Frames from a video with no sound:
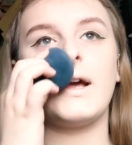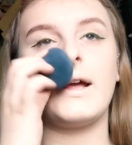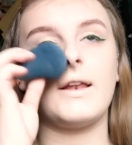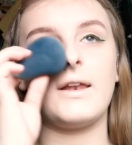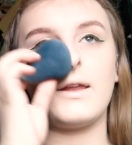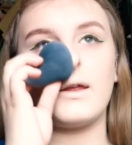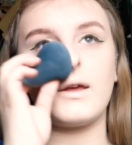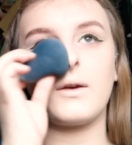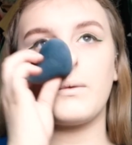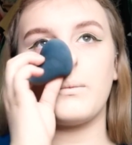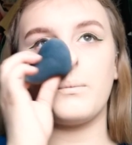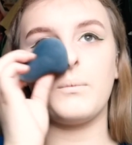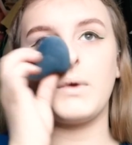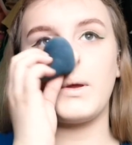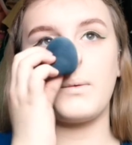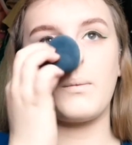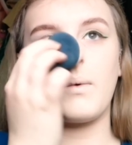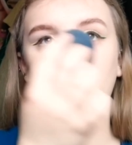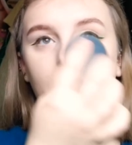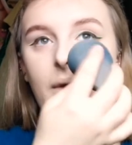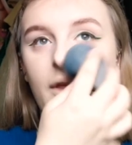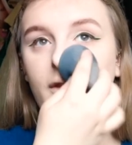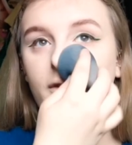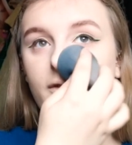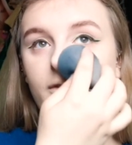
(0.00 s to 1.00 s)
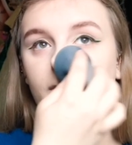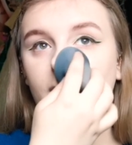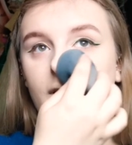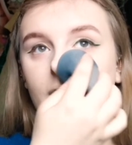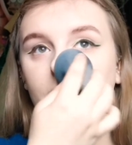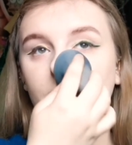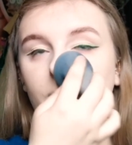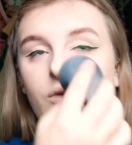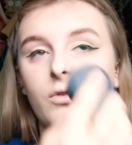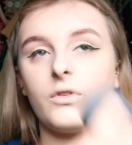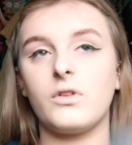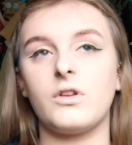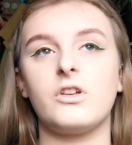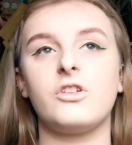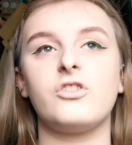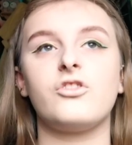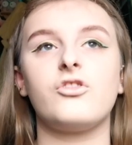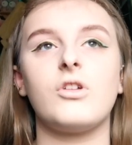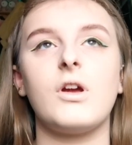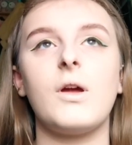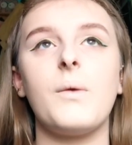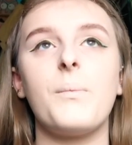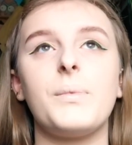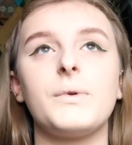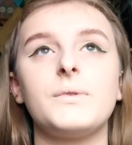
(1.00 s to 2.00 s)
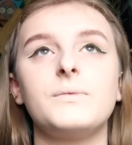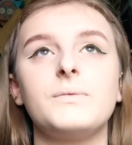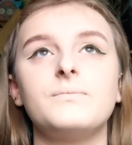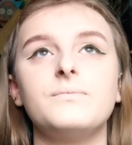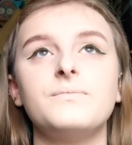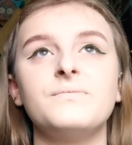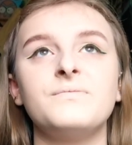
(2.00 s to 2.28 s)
like me and my best friend were on this trip.